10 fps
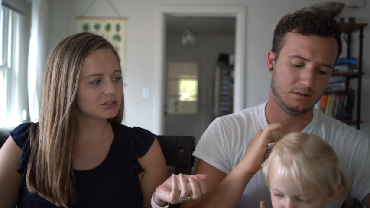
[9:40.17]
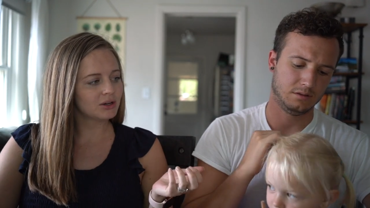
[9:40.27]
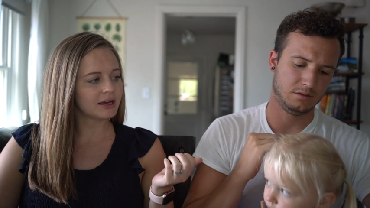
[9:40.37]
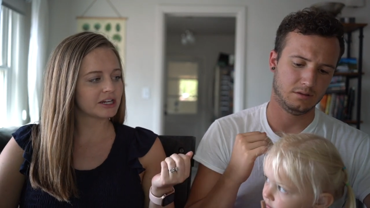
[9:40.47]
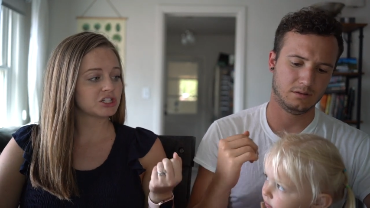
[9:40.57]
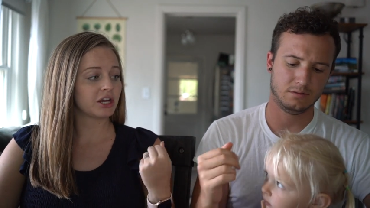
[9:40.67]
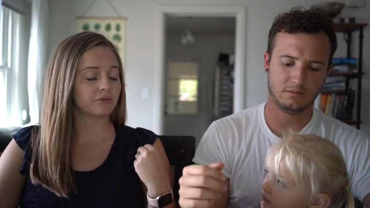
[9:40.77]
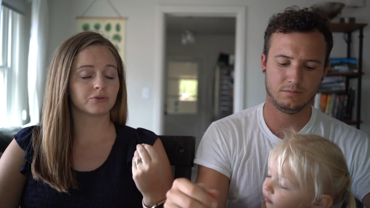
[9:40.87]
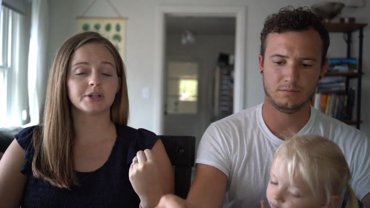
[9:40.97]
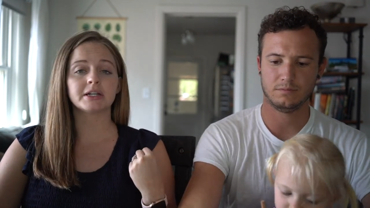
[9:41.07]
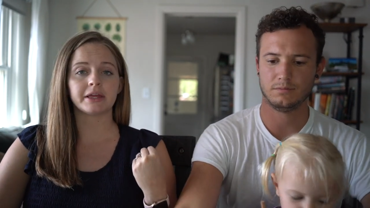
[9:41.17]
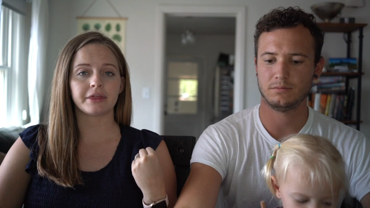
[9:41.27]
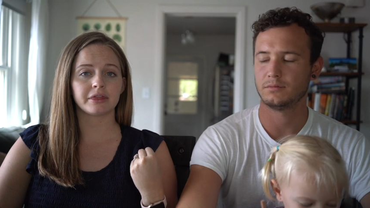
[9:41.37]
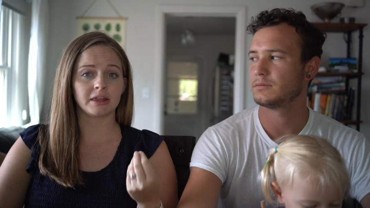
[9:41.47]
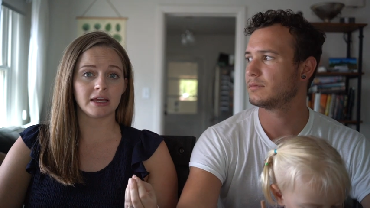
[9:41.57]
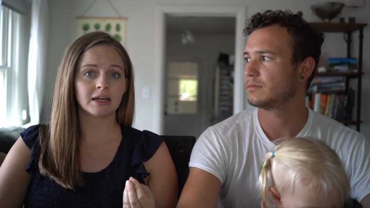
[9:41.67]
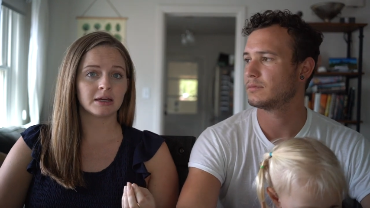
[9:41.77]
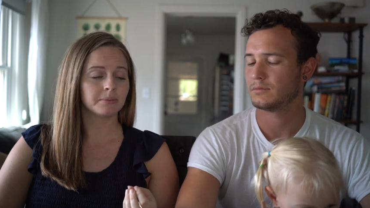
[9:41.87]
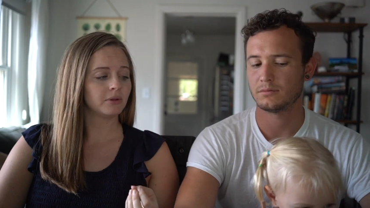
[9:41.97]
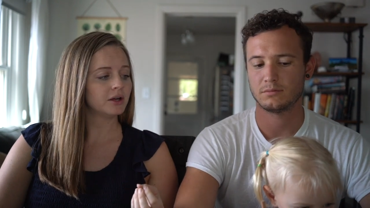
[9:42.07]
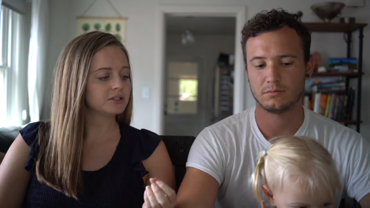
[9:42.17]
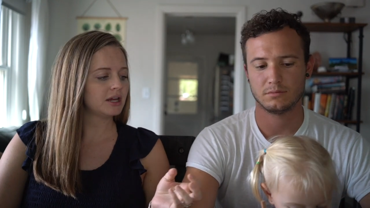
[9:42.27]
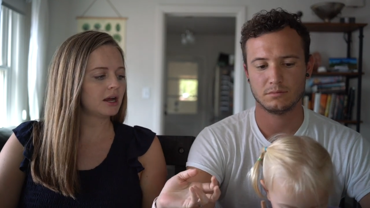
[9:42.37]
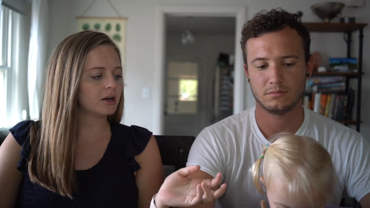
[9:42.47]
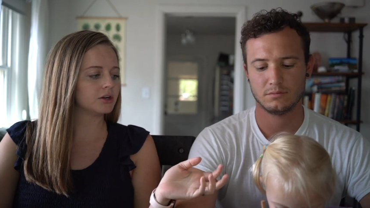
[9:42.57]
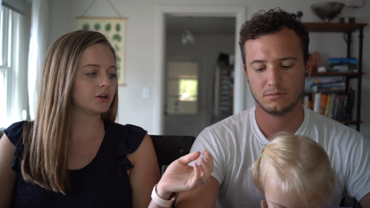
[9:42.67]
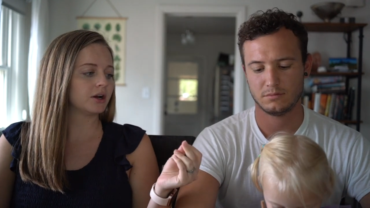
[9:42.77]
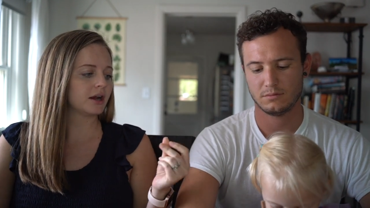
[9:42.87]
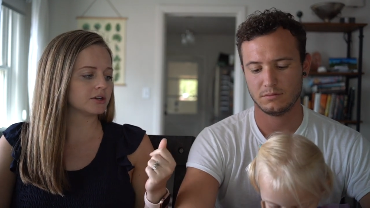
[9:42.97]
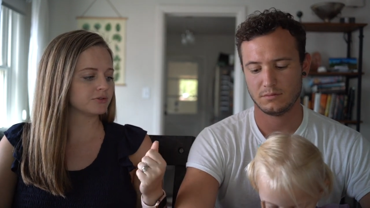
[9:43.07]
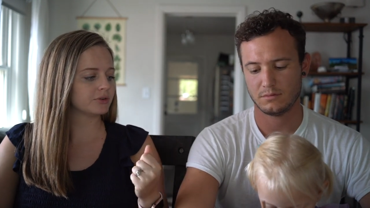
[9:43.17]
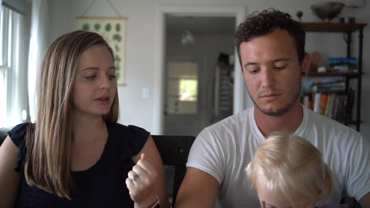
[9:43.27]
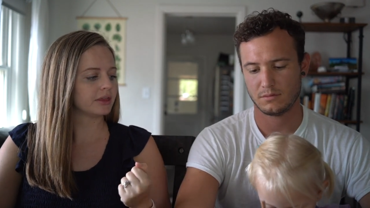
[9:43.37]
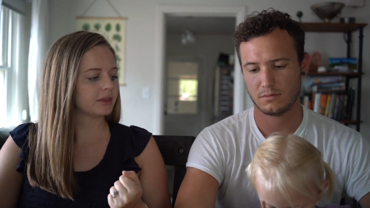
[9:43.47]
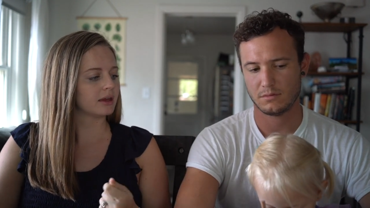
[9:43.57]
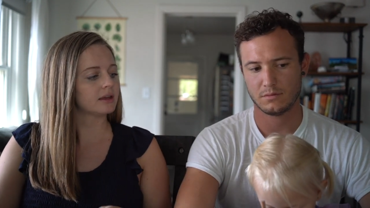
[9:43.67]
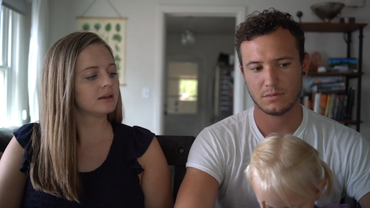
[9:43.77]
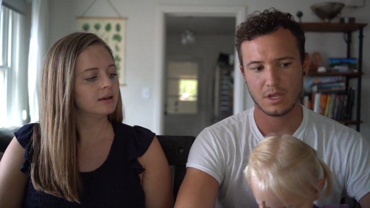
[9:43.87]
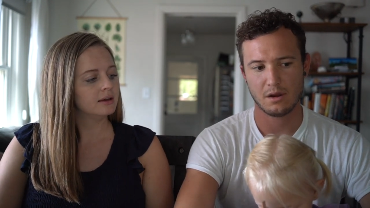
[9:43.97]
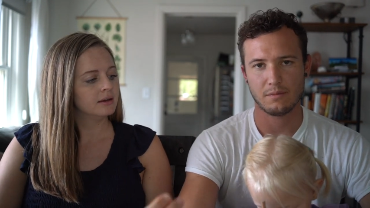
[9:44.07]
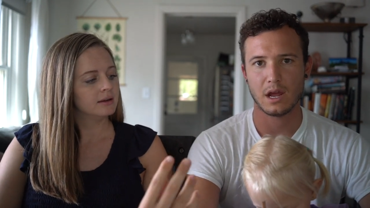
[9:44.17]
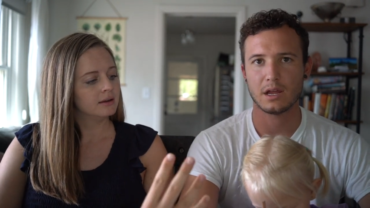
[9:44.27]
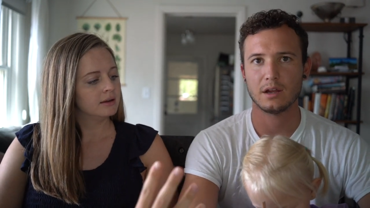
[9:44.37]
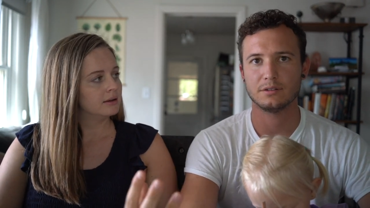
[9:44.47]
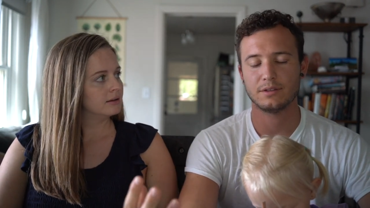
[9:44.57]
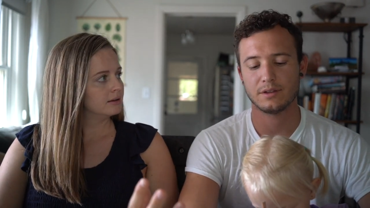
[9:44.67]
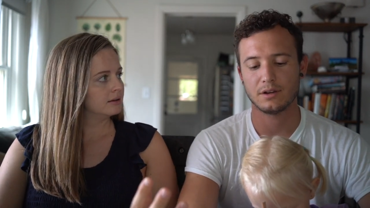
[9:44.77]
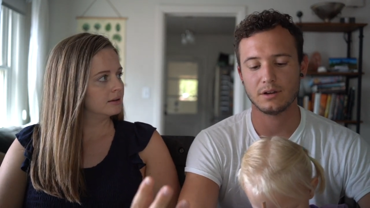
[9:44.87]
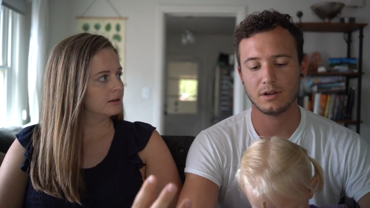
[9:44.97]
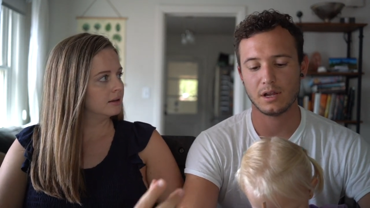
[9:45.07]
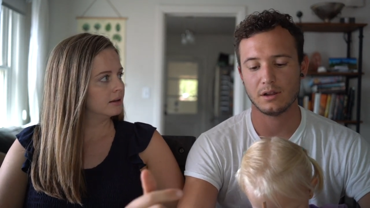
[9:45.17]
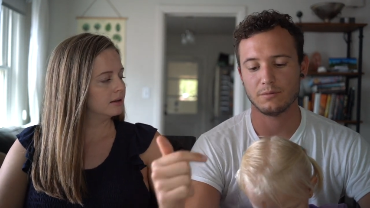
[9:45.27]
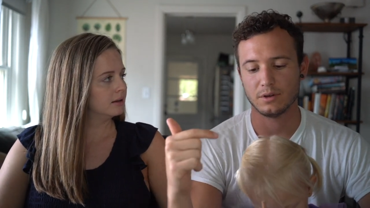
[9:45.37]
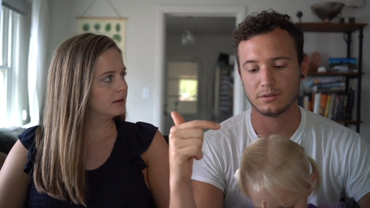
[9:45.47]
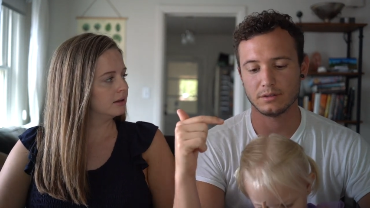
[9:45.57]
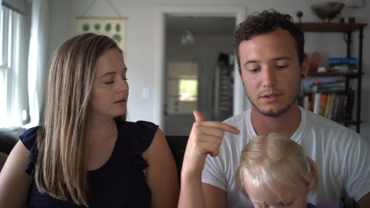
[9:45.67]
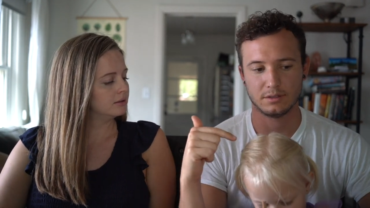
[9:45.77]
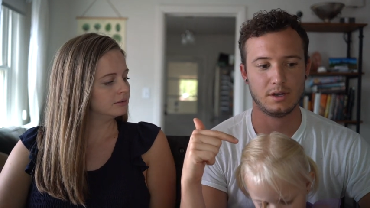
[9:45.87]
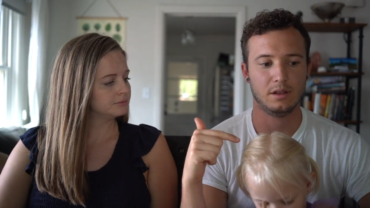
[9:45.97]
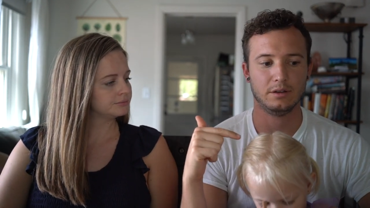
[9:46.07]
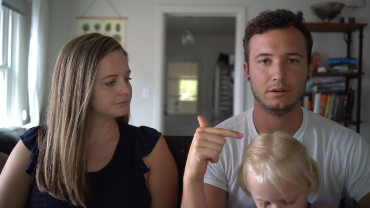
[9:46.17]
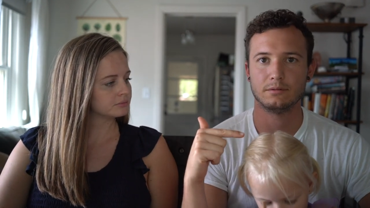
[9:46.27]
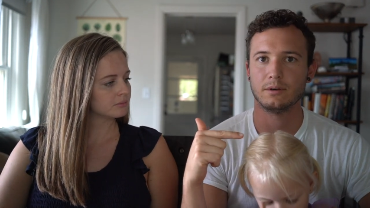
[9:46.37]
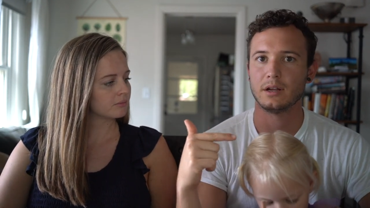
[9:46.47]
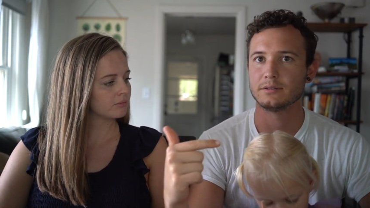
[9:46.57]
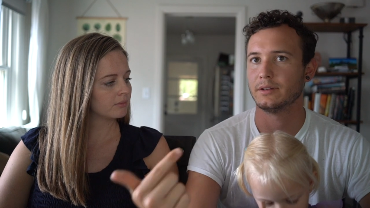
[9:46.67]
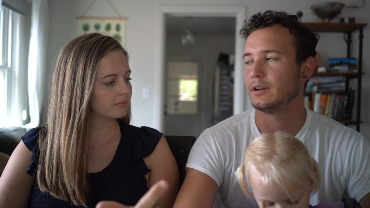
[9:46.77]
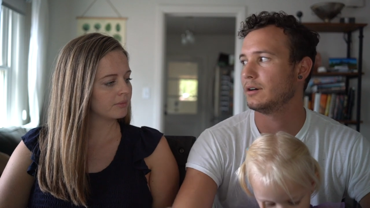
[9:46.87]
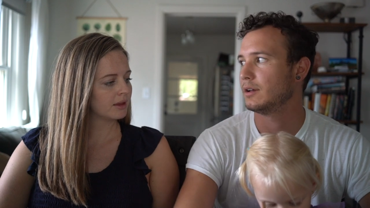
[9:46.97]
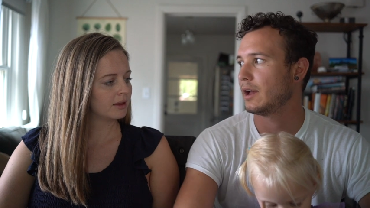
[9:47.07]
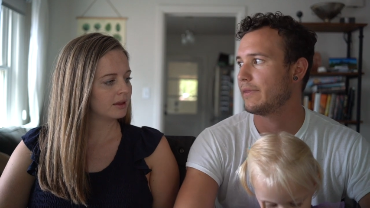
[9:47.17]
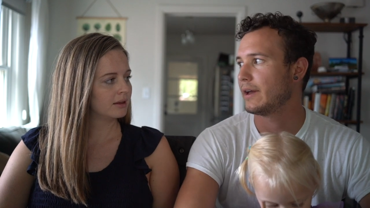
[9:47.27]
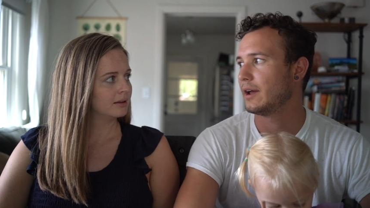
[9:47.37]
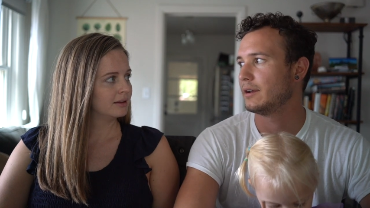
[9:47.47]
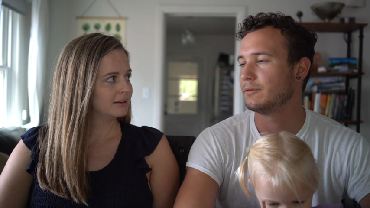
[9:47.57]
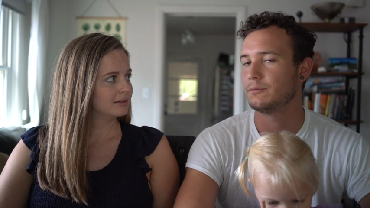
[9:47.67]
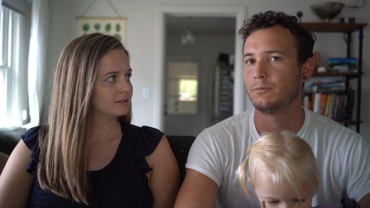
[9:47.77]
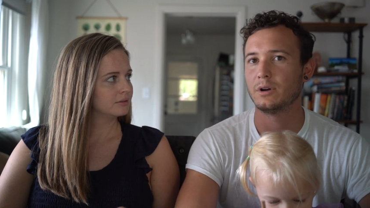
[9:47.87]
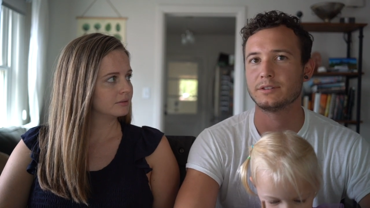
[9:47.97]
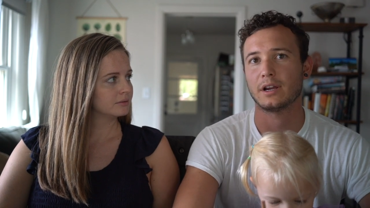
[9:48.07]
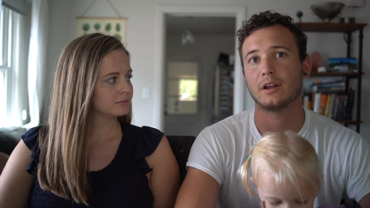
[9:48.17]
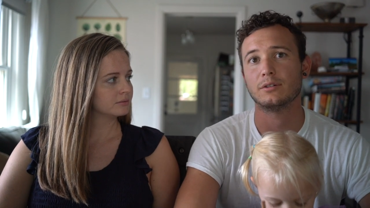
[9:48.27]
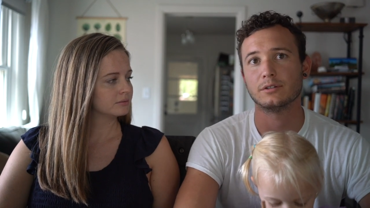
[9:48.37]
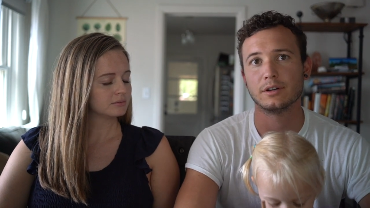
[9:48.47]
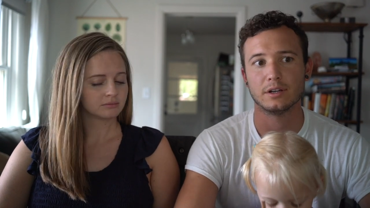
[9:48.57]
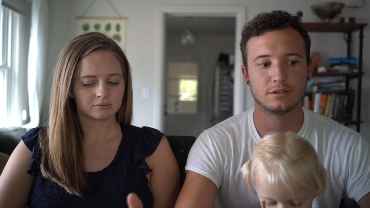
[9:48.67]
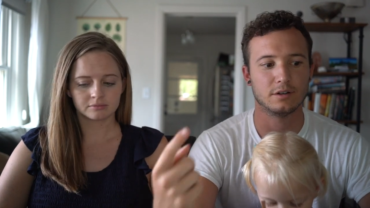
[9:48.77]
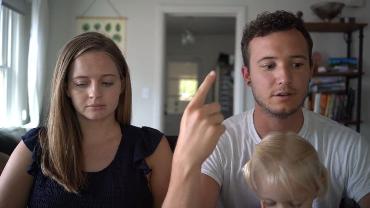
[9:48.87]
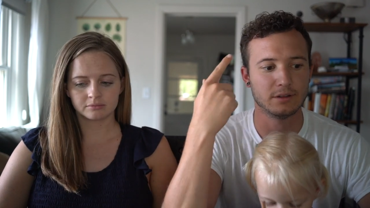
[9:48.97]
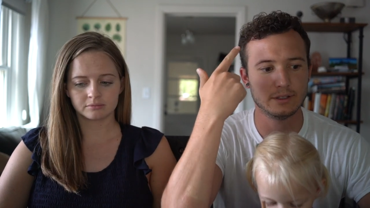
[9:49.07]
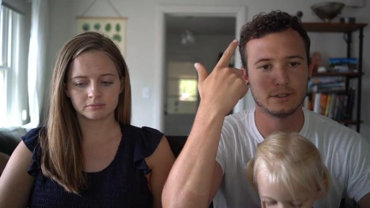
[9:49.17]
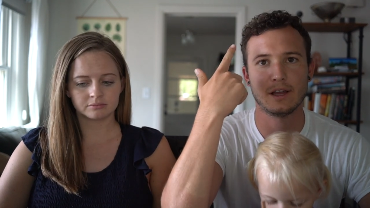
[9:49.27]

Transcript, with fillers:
Speaker 1: little, I actually had really thick blonde hair, and her hair's really thin.
Speaker 2: And my hair's thinner, and it was this color when I was little. And then once I got older, it turned to this